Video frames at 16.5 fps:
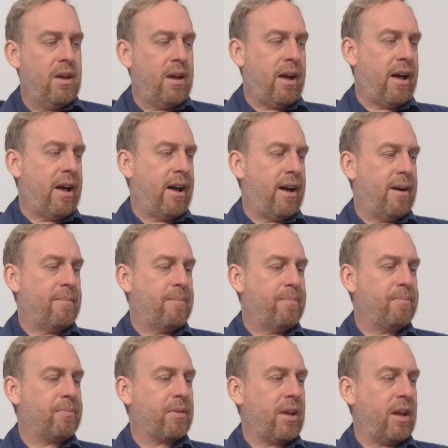And
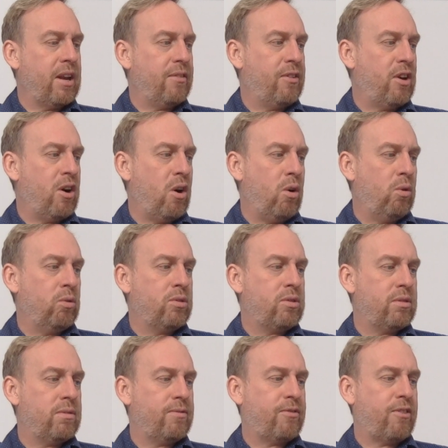if you hold,
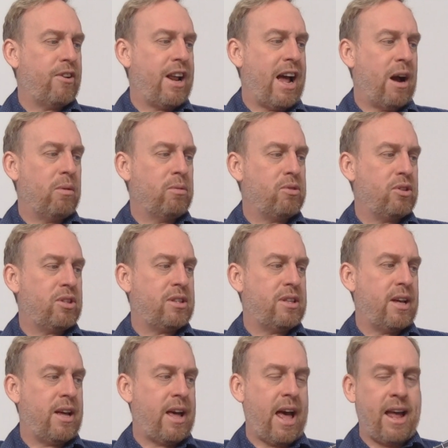for now, just
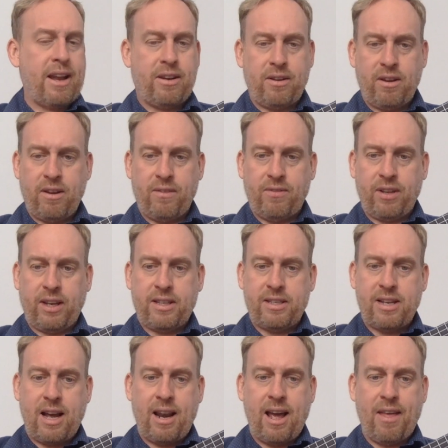the head of the
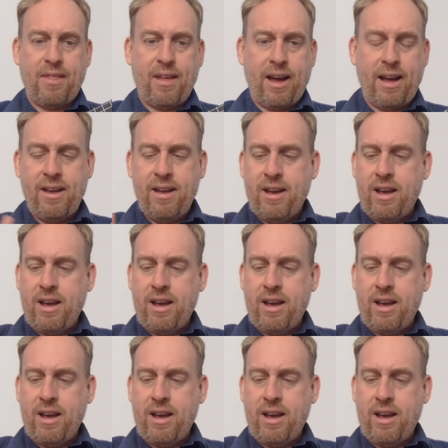guitar like that,